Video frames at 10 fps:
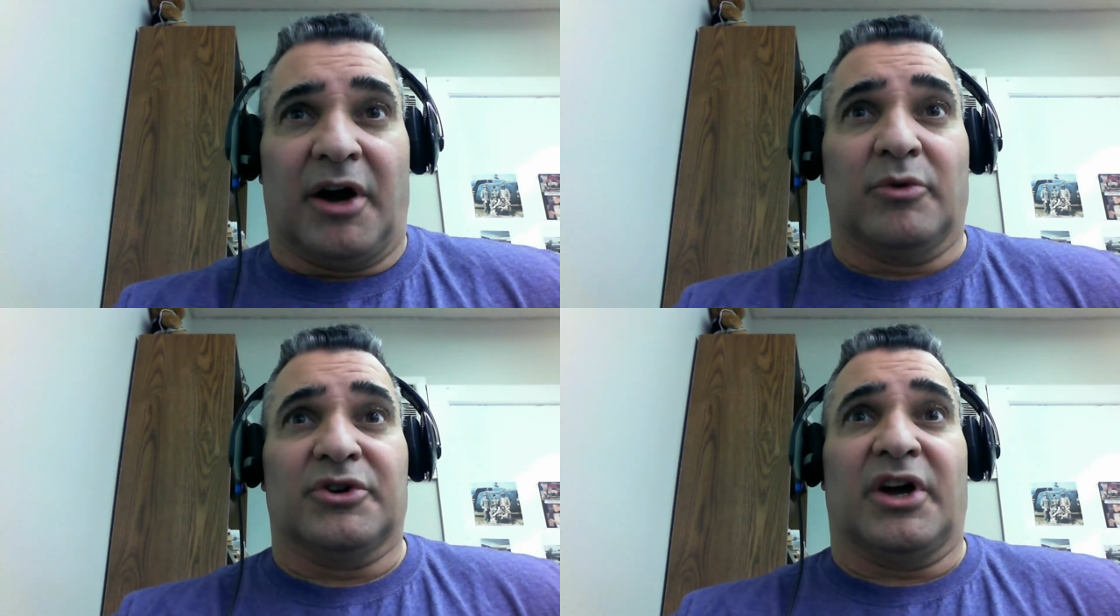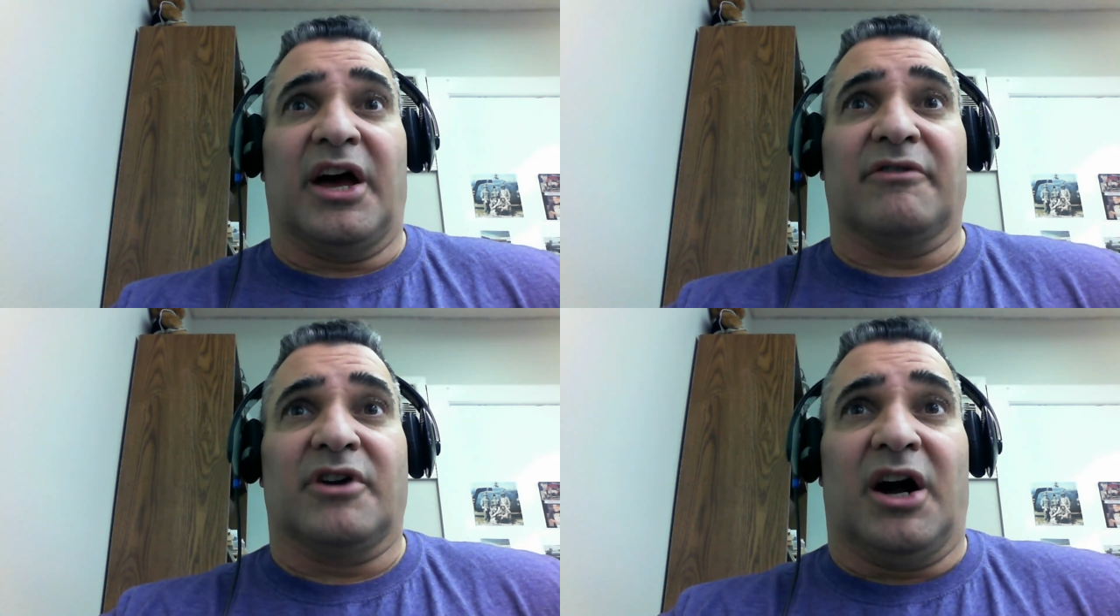I want to
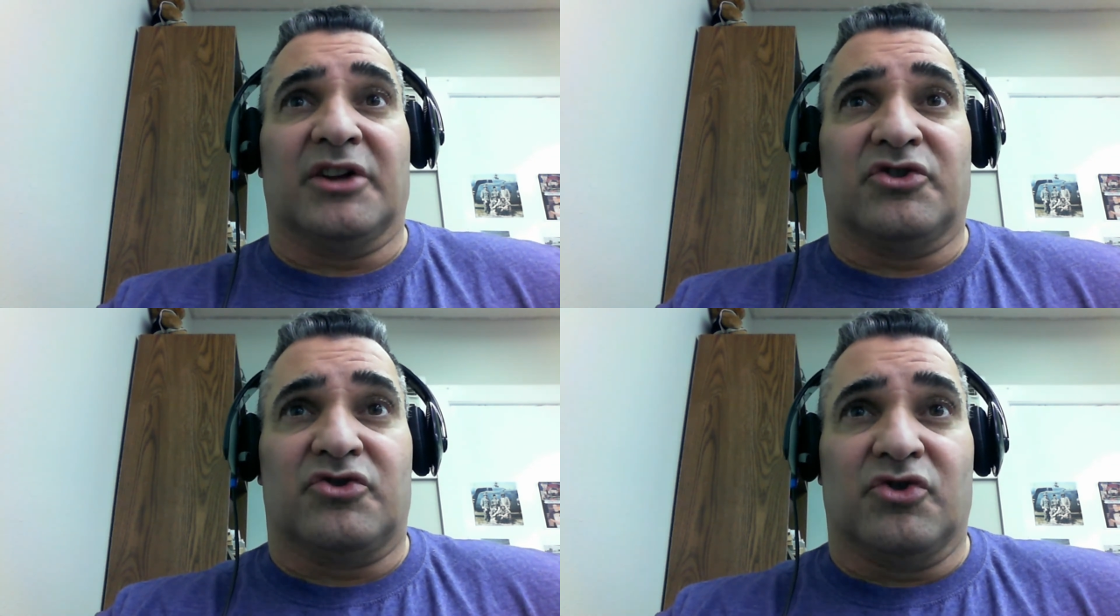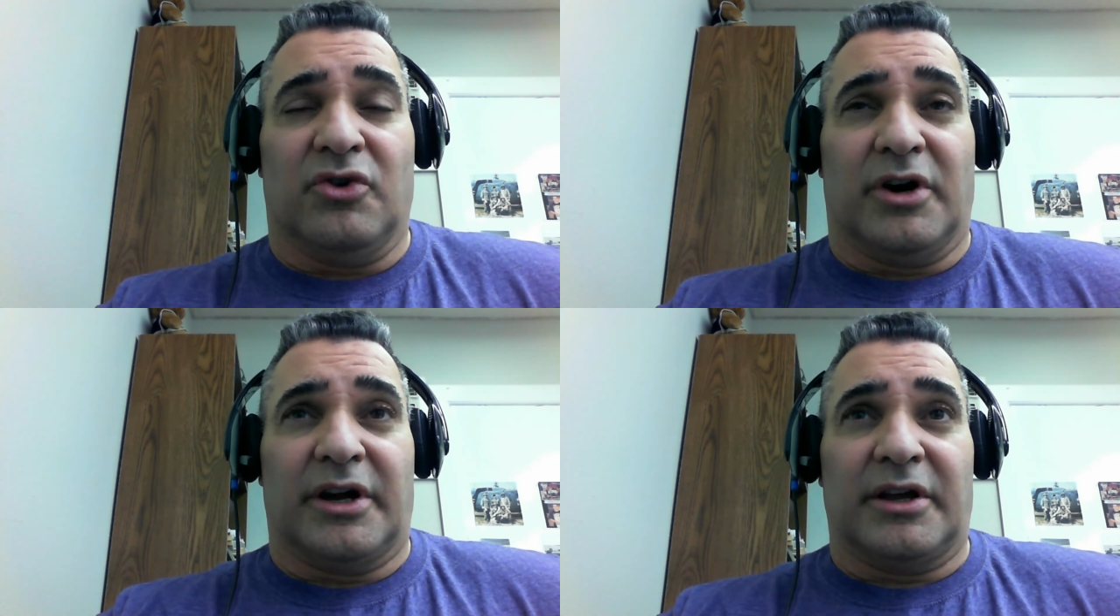have God's
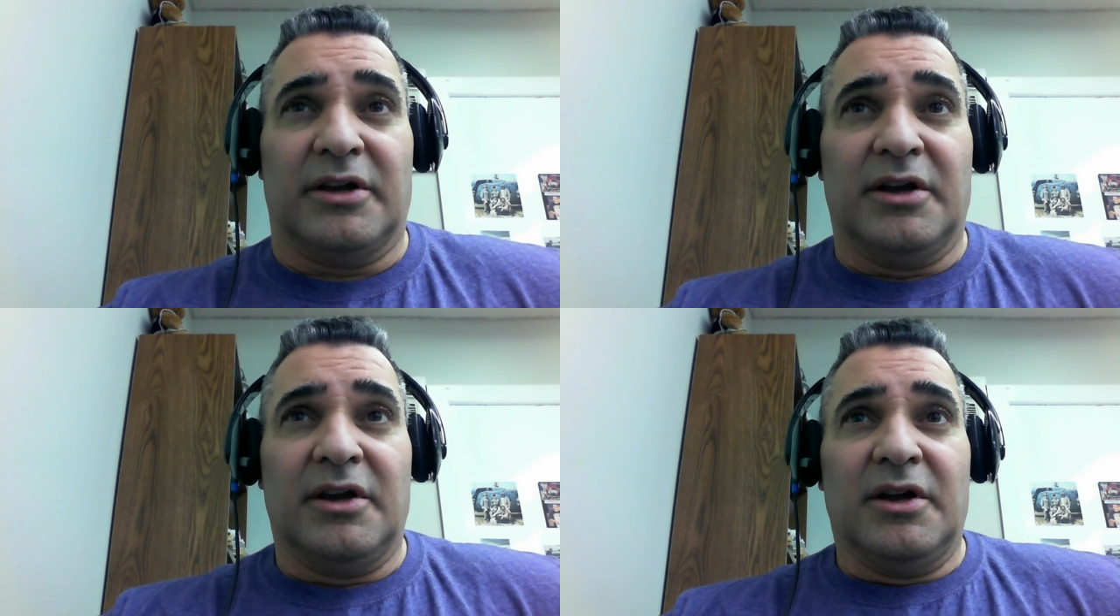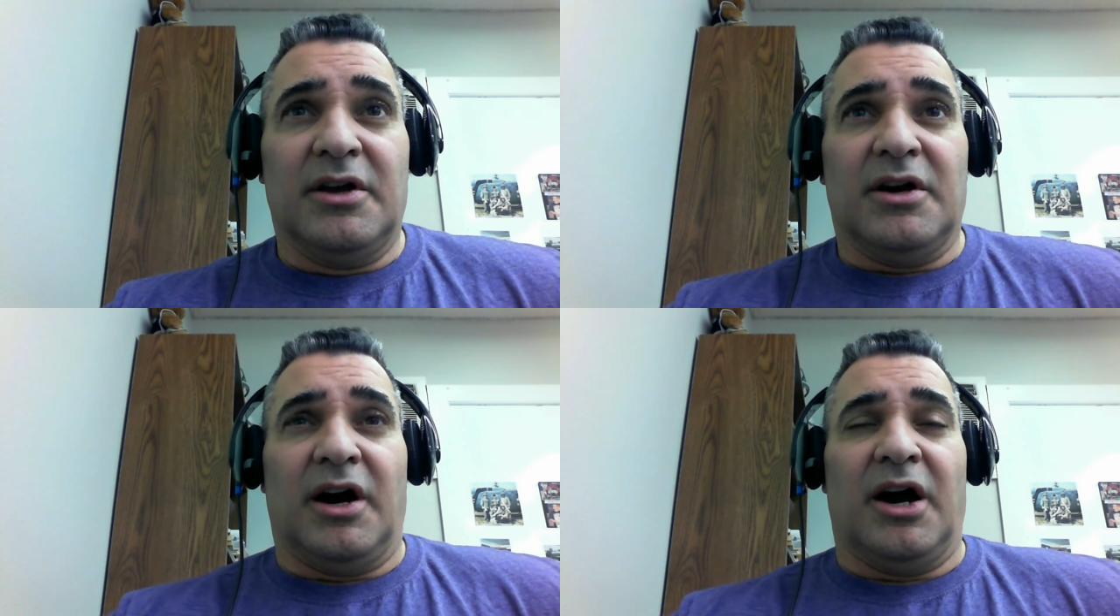joy.
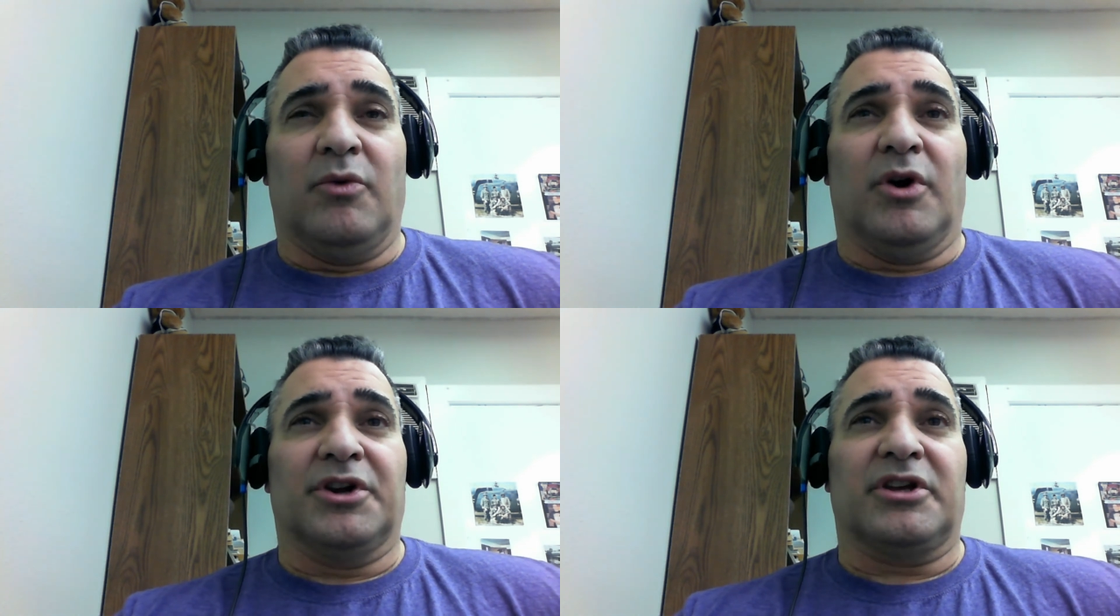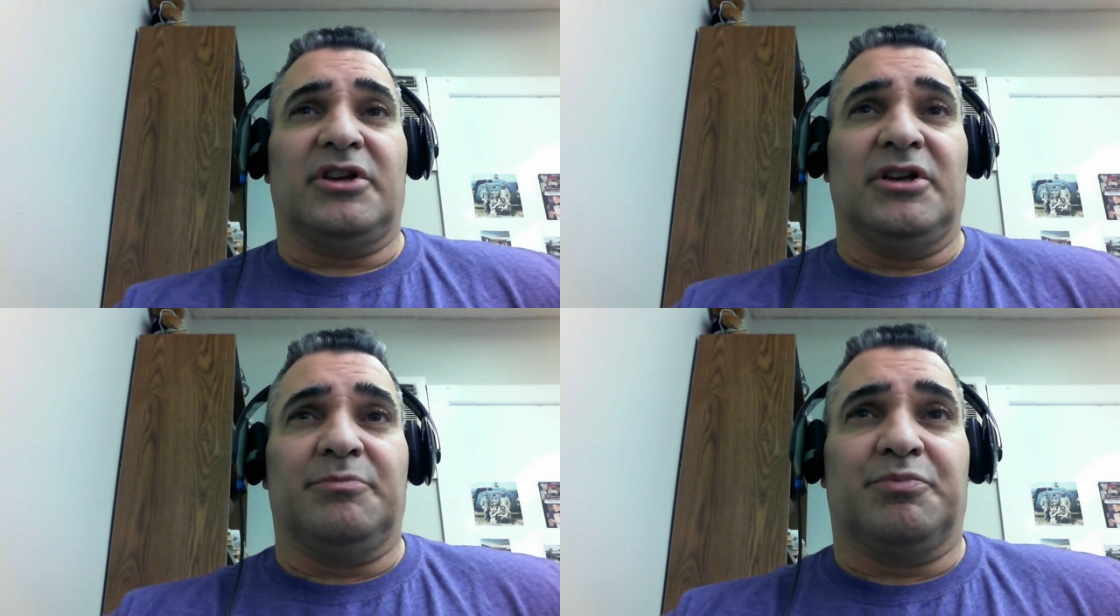I want to
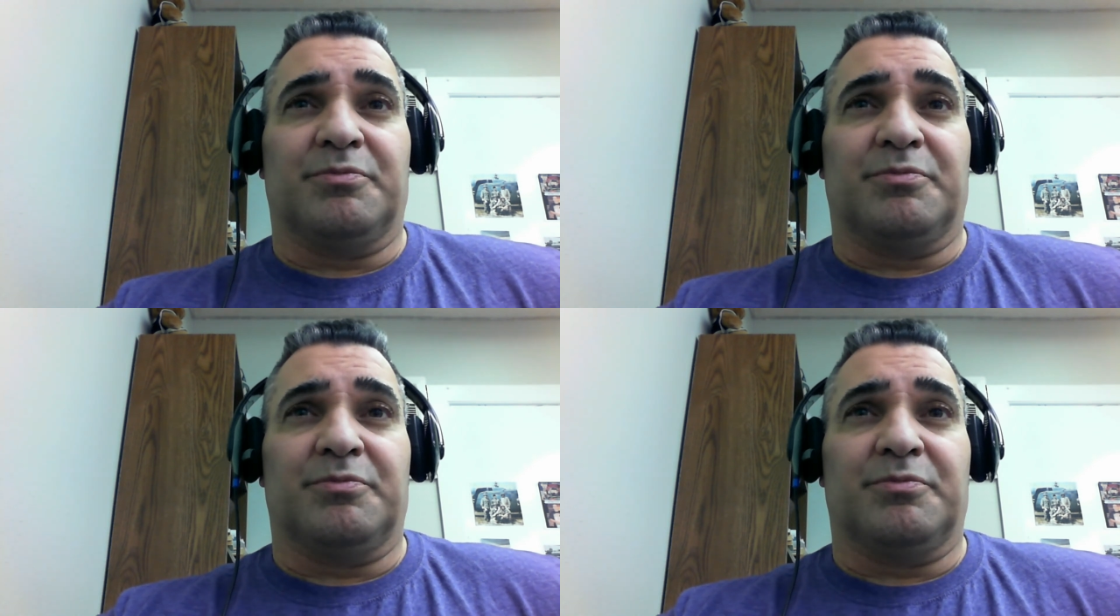keep